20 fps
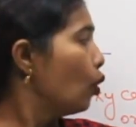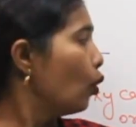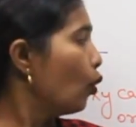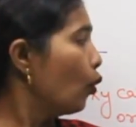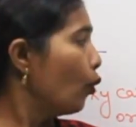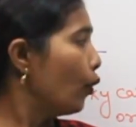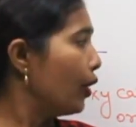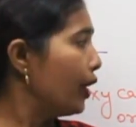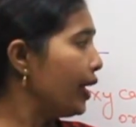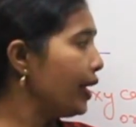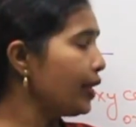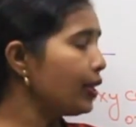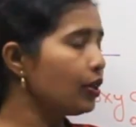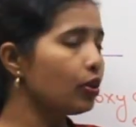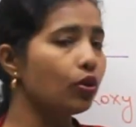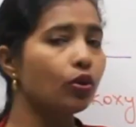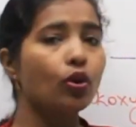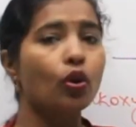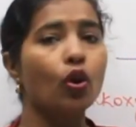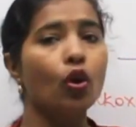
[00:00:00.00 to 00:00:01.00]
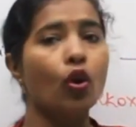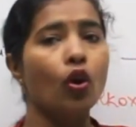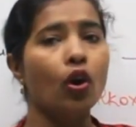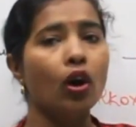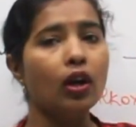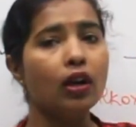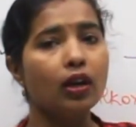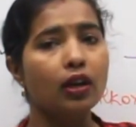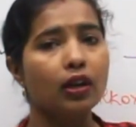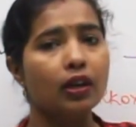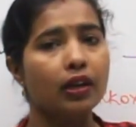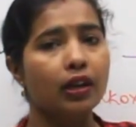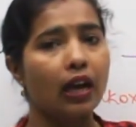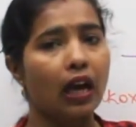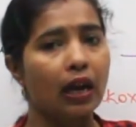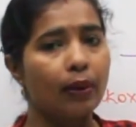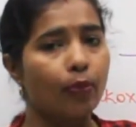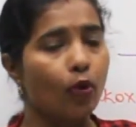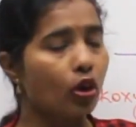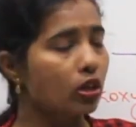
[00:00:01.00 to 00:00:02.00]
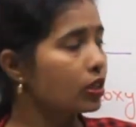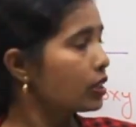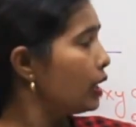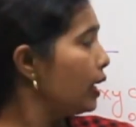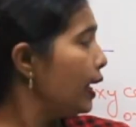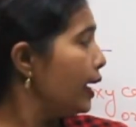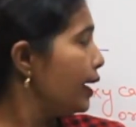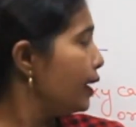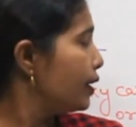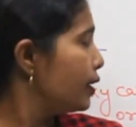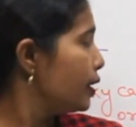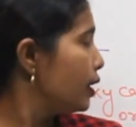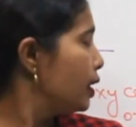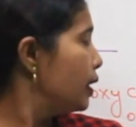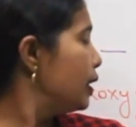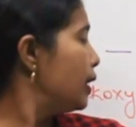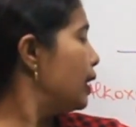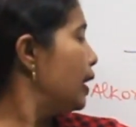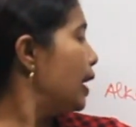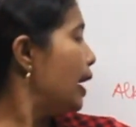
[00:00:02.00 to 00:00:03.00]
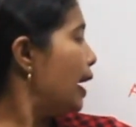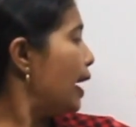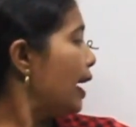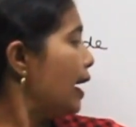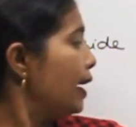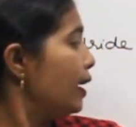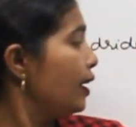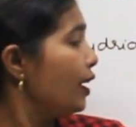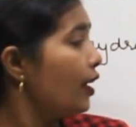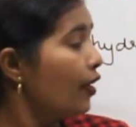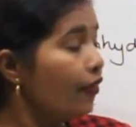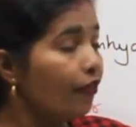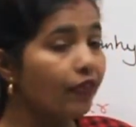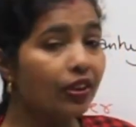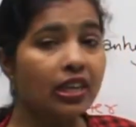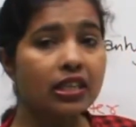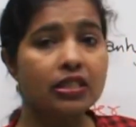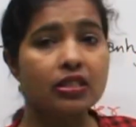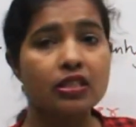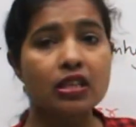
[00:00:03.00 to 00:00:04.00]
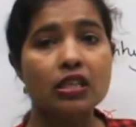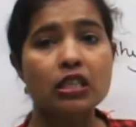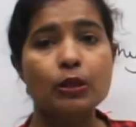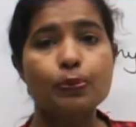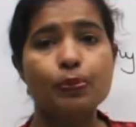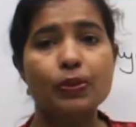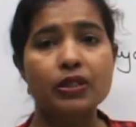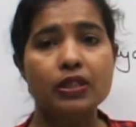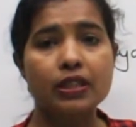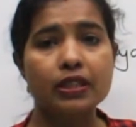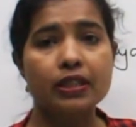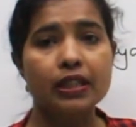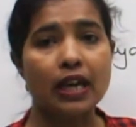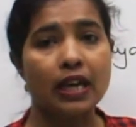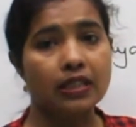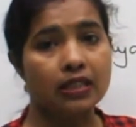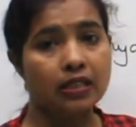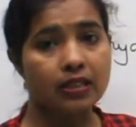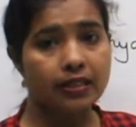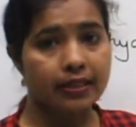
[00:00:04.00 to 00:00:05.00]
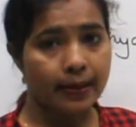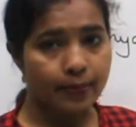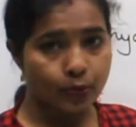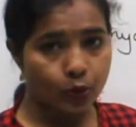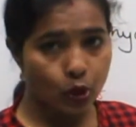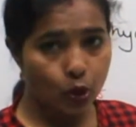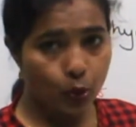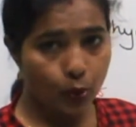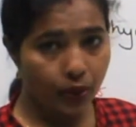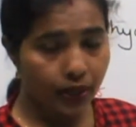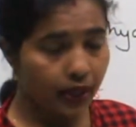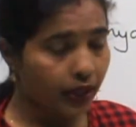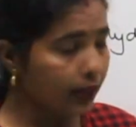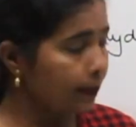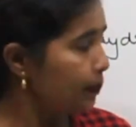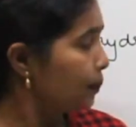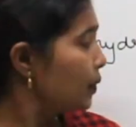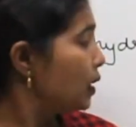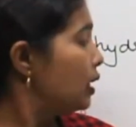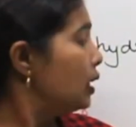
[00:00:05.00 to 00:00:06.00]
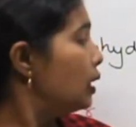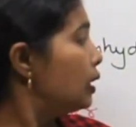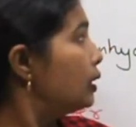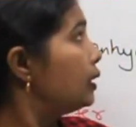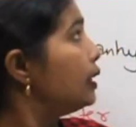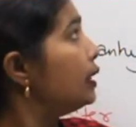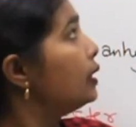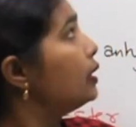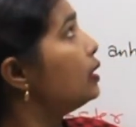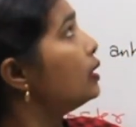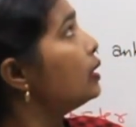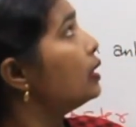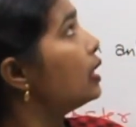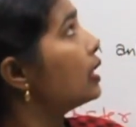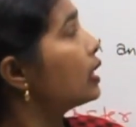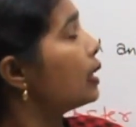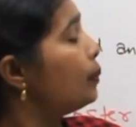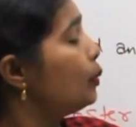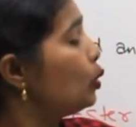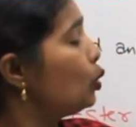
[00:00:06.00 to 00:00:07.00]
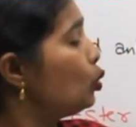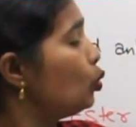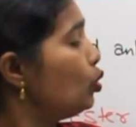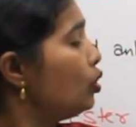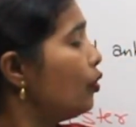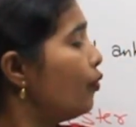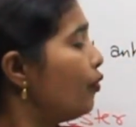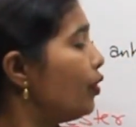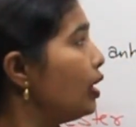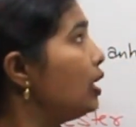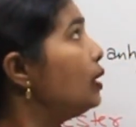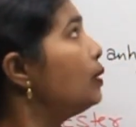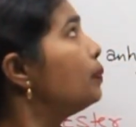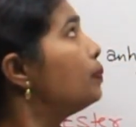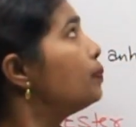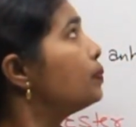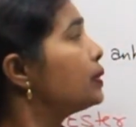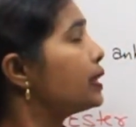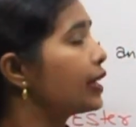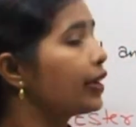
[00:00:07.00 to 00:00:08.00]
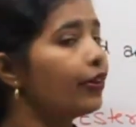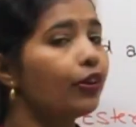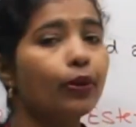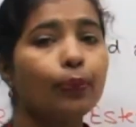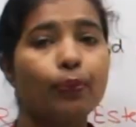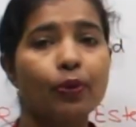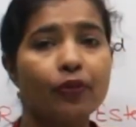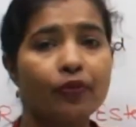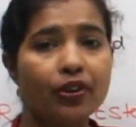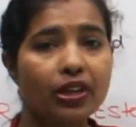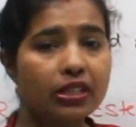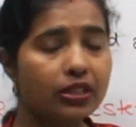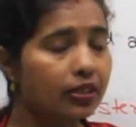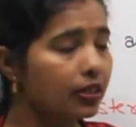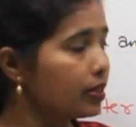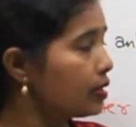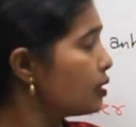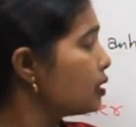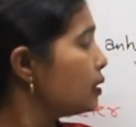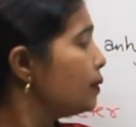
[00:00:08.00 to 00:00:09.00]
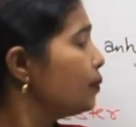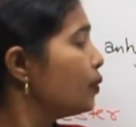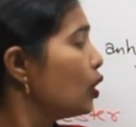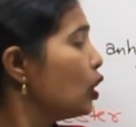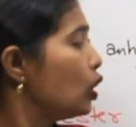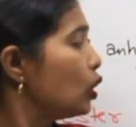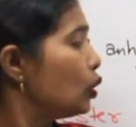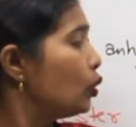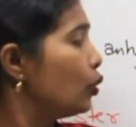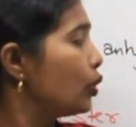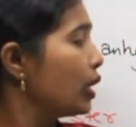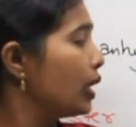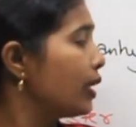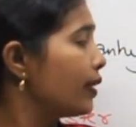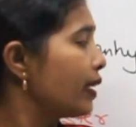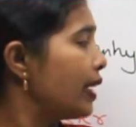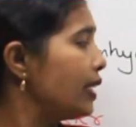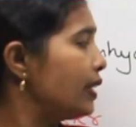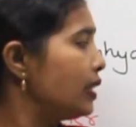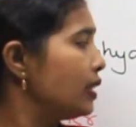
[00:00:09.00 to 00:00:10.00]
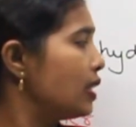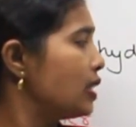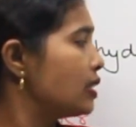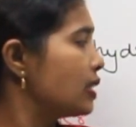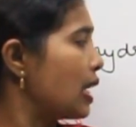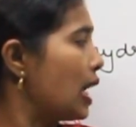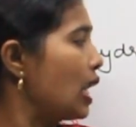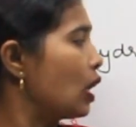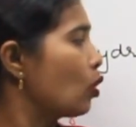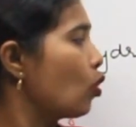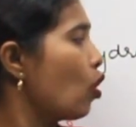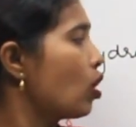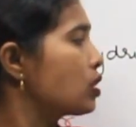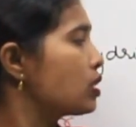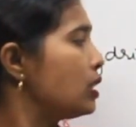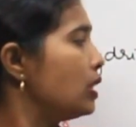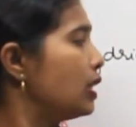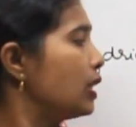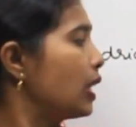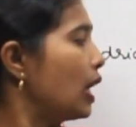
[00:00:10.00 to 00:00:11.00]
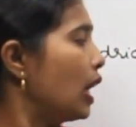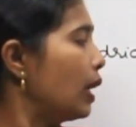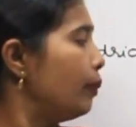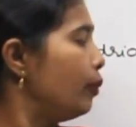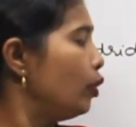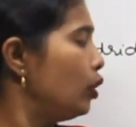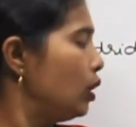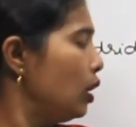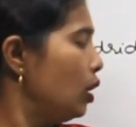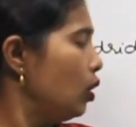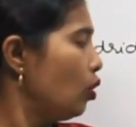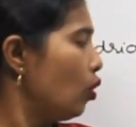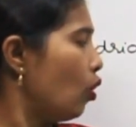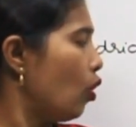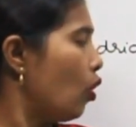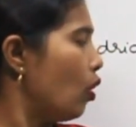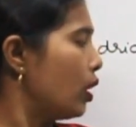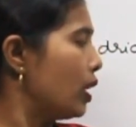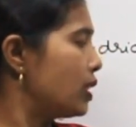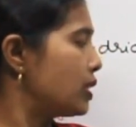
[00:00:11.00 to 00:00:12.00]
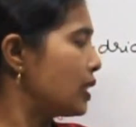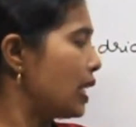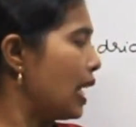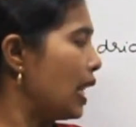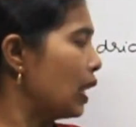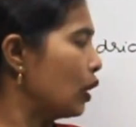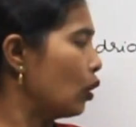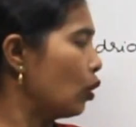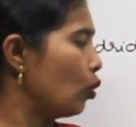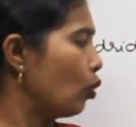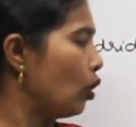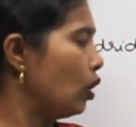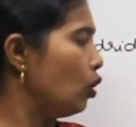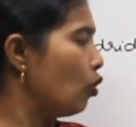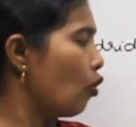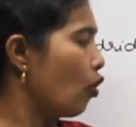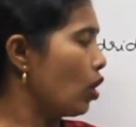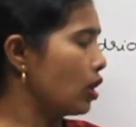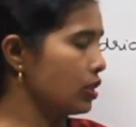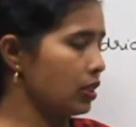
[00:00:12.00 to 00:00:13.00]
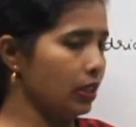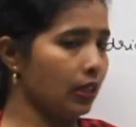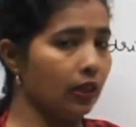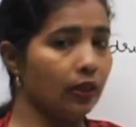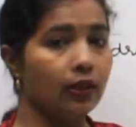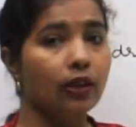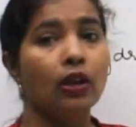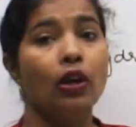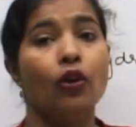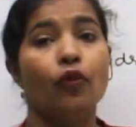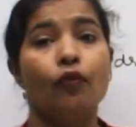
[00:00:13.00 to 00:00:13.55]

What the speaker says: OAT or carboxylate. And if ester is present as a substituent, then there can be two different secondary prefixes. You can write it as alkoxy-carbonyl or as alkanoid oxy.